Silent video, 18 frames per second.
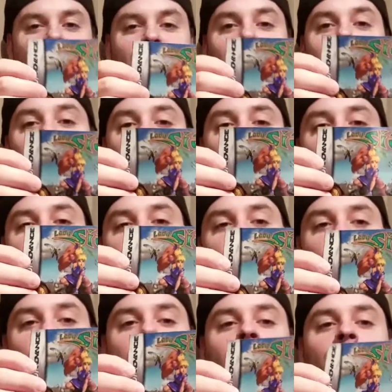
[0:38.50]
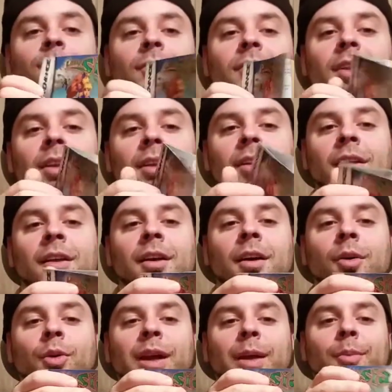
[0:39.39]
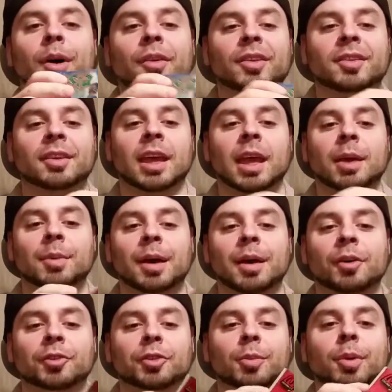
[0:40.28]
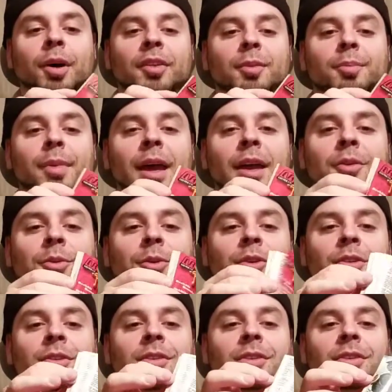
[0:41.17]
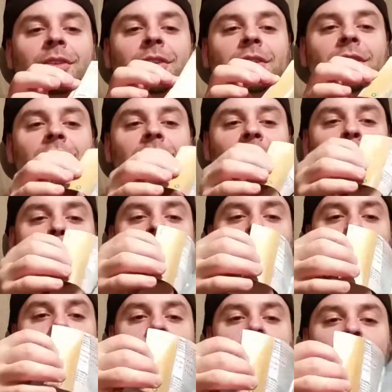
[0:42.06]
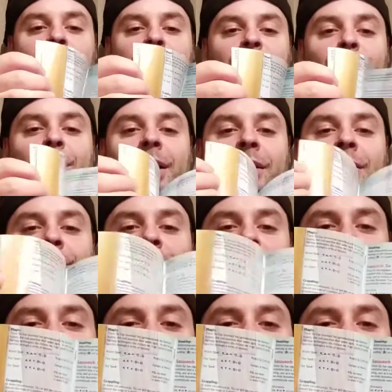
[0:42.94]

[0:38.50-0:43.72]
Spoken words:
the manual for it. When I bought this game, I also bought the manual. It came with the manual as well.